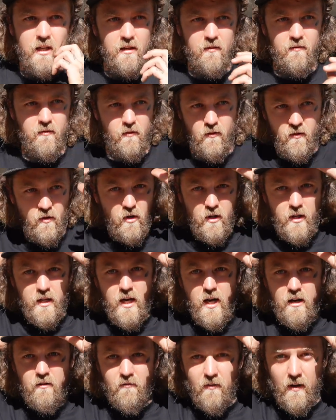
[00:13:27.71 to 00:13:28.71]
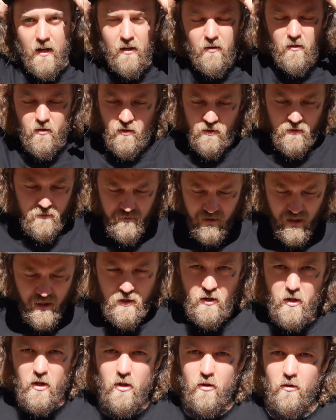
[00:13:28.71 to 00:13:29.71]
if you've got a young fella or a young
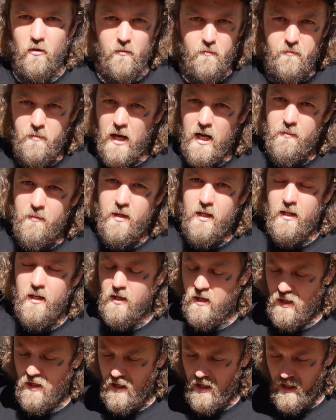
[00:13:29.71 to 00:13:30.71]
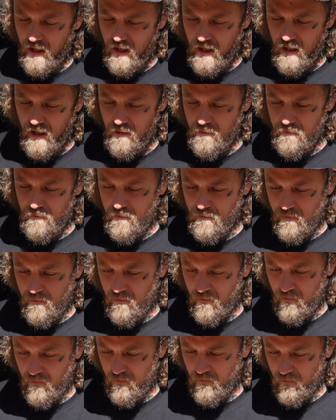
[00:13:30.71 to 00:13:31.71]
girl or a baby, I
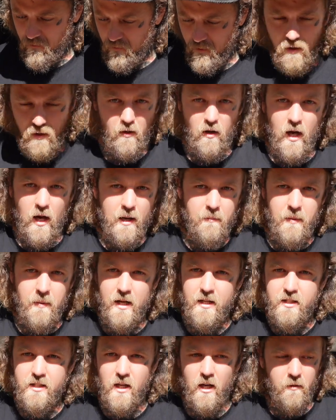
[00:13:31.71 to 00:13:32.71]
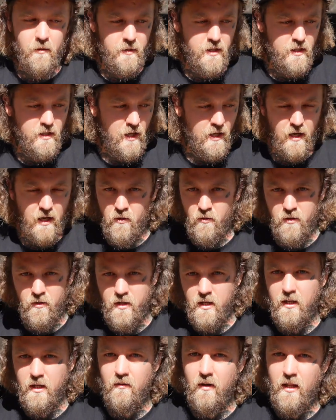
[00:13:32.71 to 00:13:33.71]
had mates telling me they couldn't
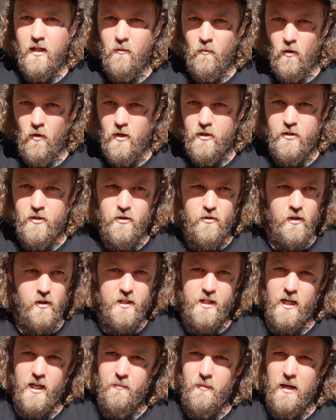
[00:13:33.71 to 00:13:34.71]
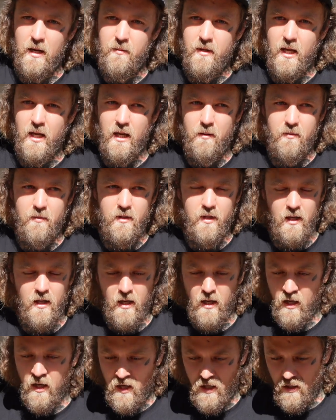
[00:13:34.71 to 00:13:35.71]
think of anything worse than trying to take a baby camping.
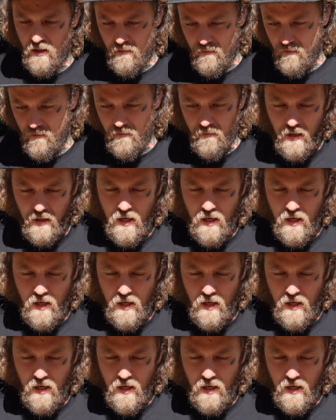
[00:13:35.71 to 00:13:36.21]
Me